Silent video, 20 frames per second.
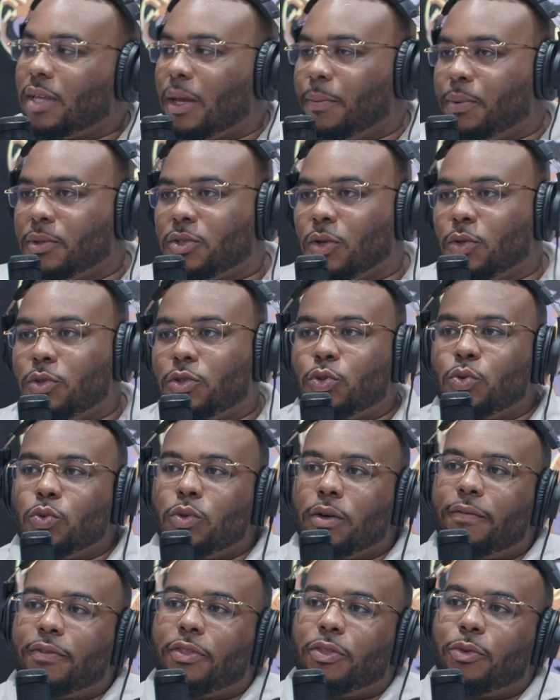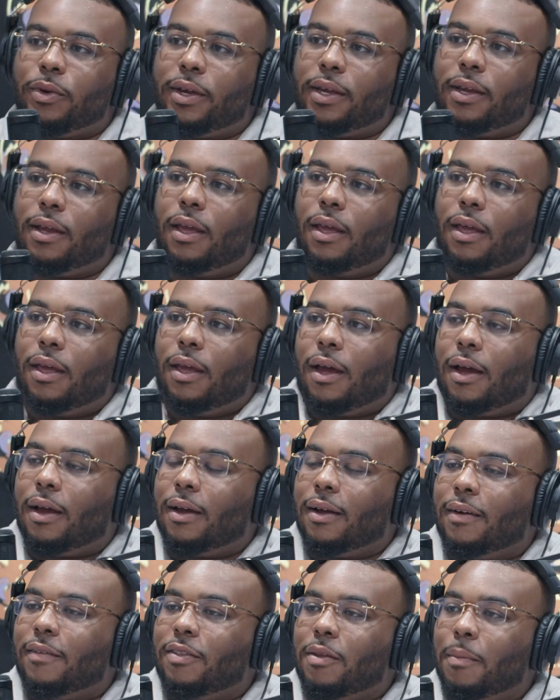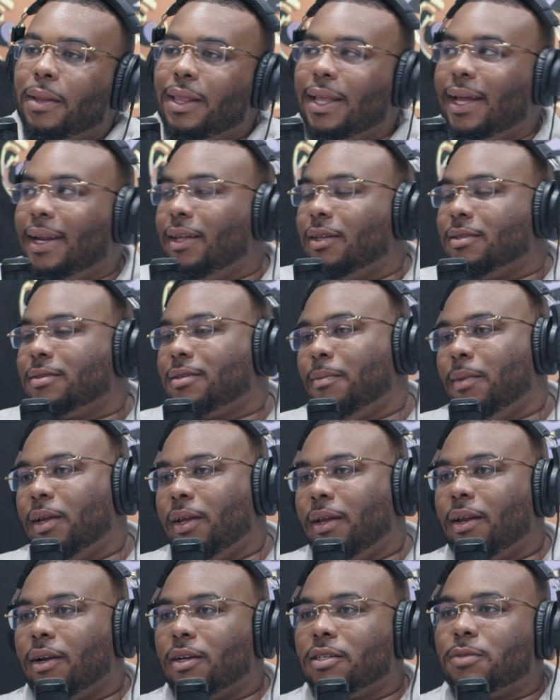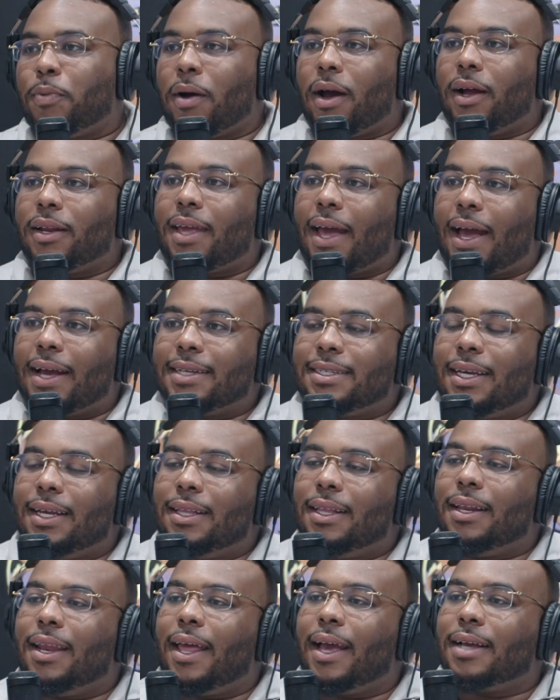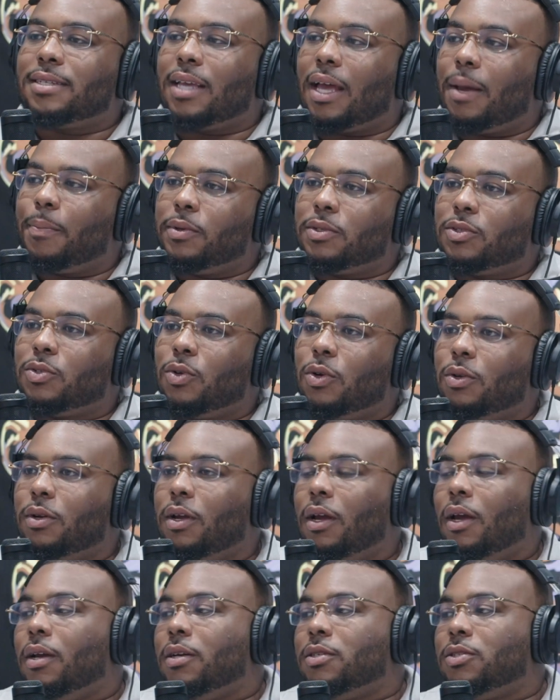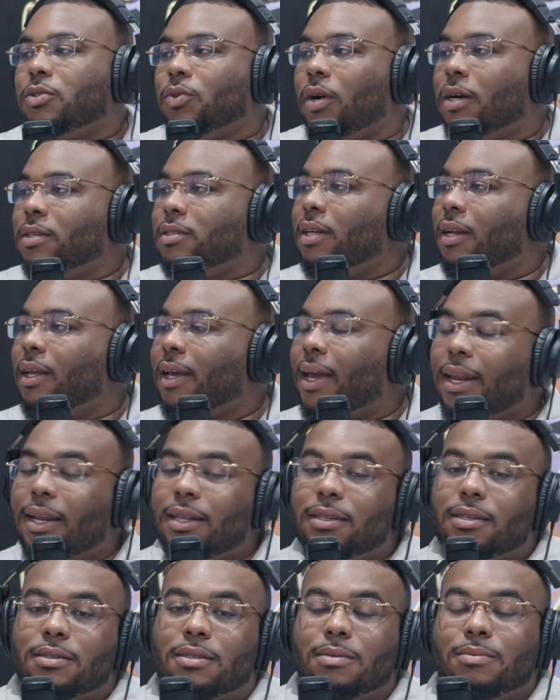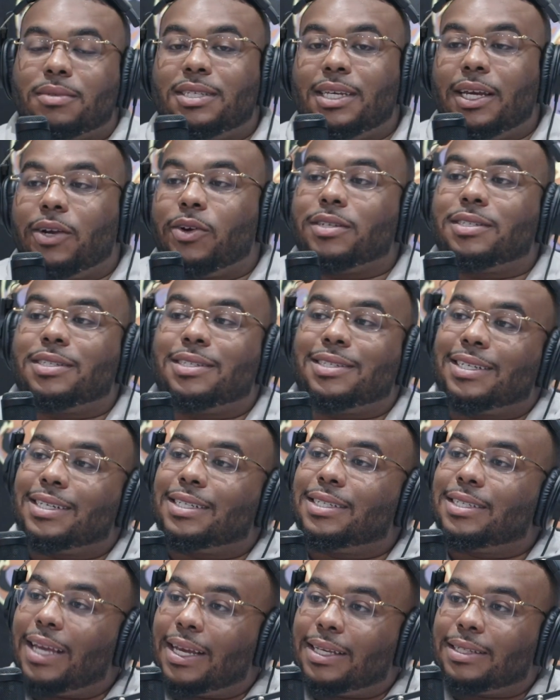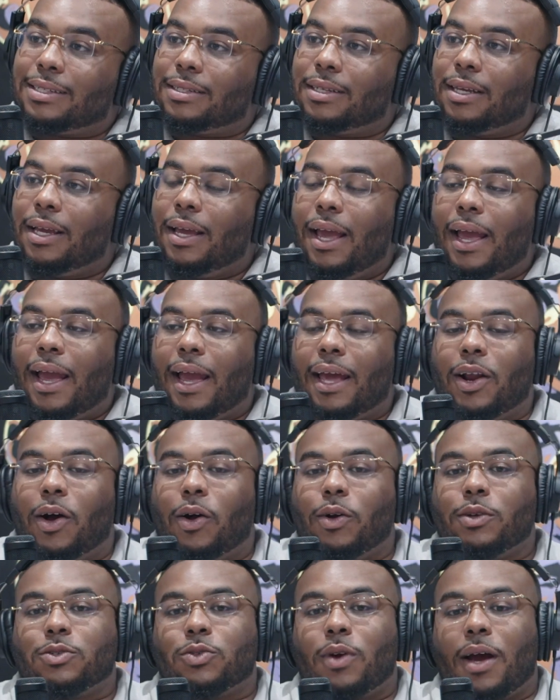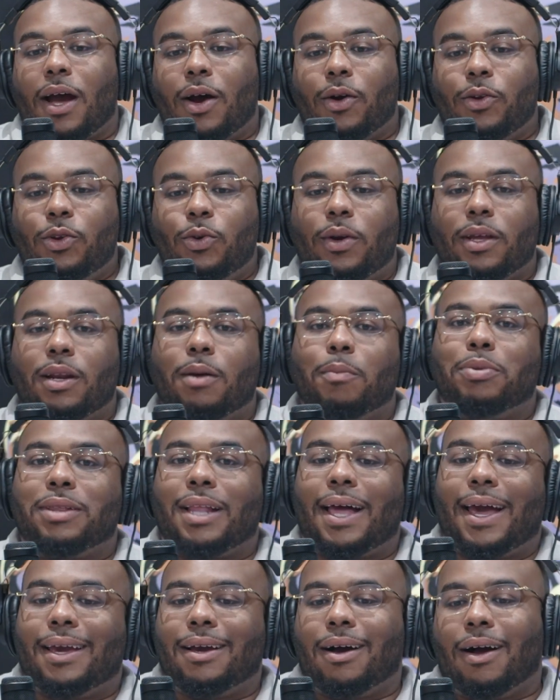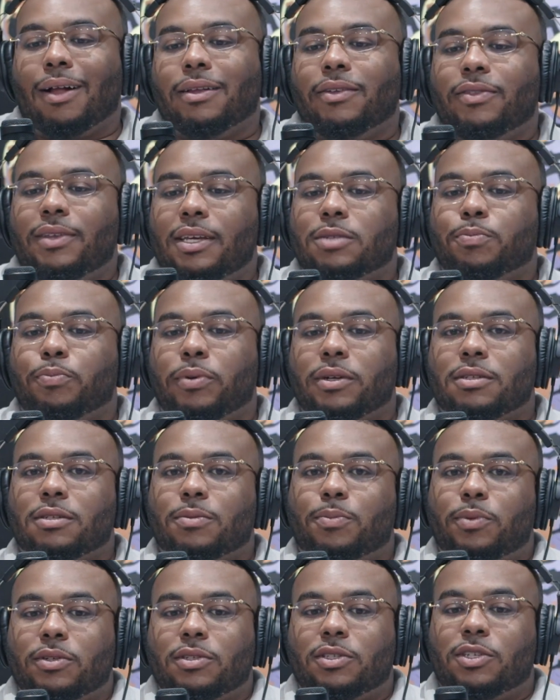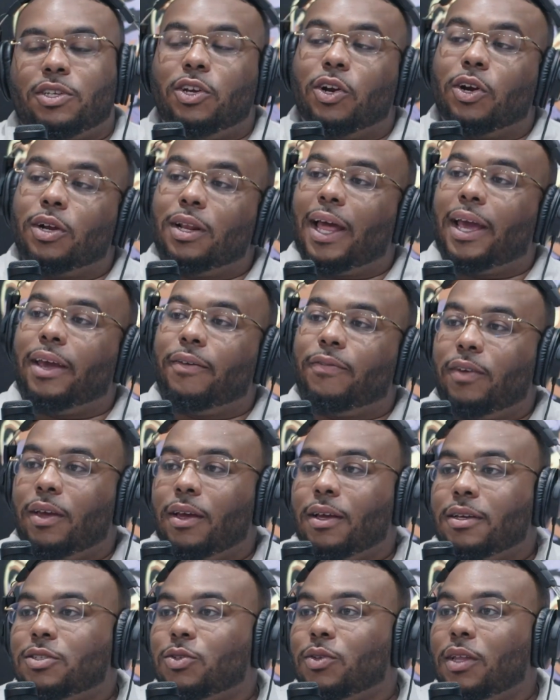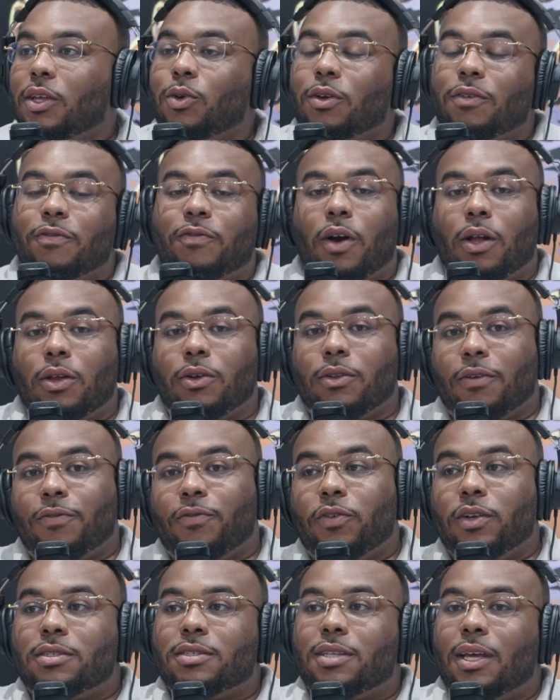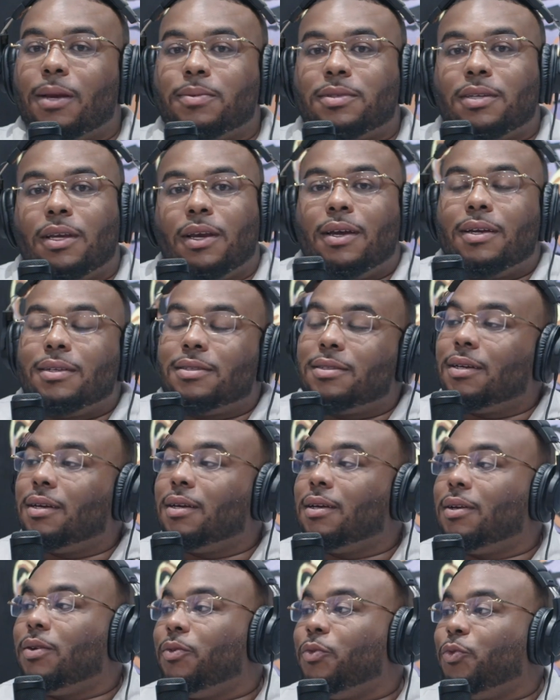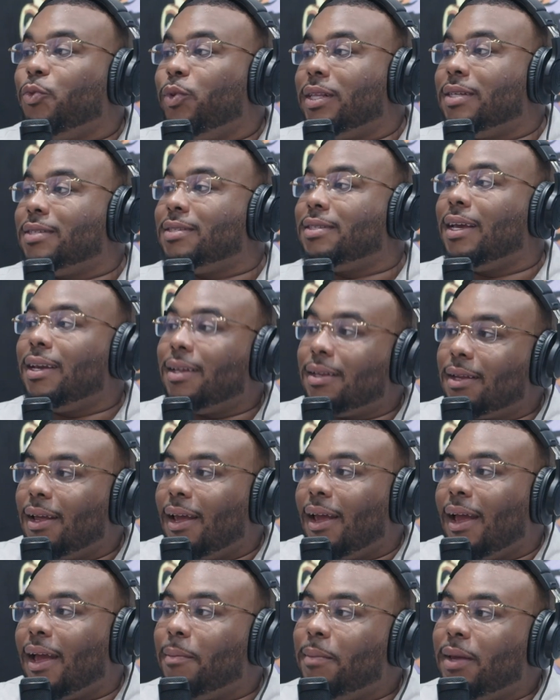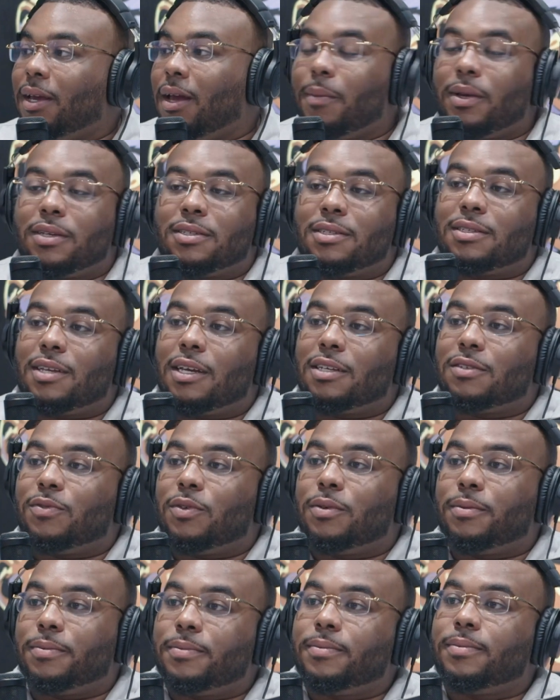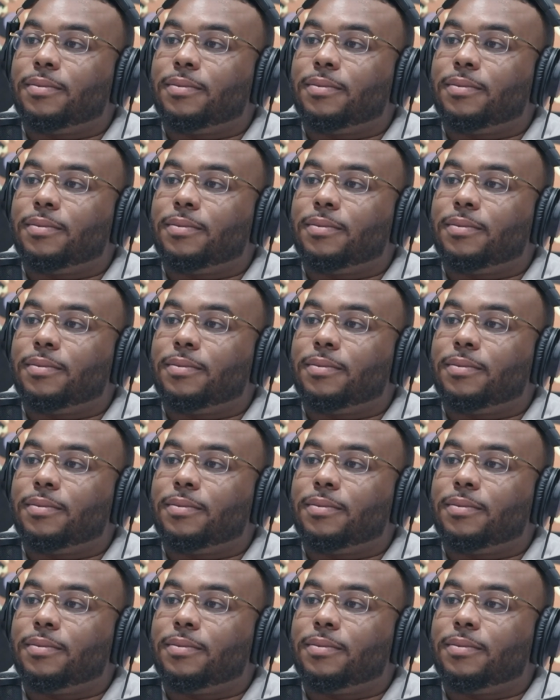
was episode 2 of 3. The Millennials to Millionaires podcast. In the next episode, Sherard's going to get into some secrets to success and also how you can apply all of these principles to your life so that you can follow the footsteps to real estate and becoming successful.